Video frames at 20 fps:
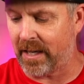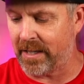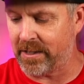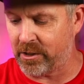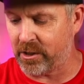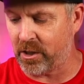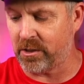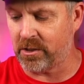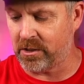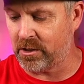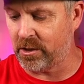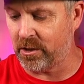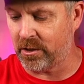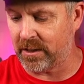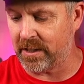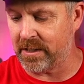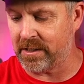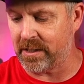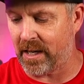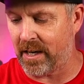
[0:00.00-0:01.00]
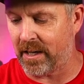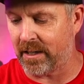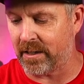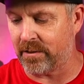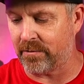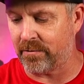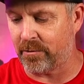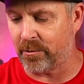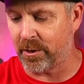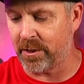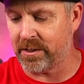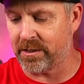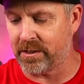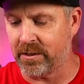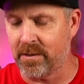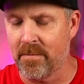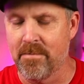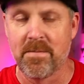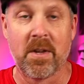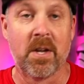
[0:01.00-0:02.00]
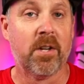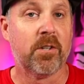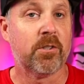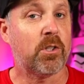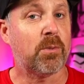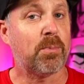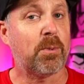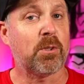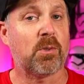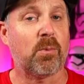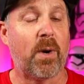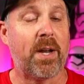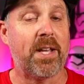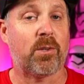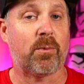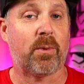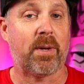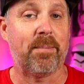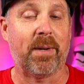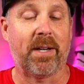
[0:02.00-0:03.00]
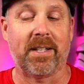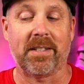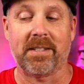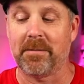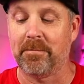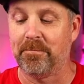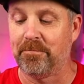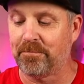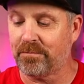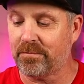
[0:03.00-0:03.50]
I just took these out of the freezer. So you're supposed to wait three minutes.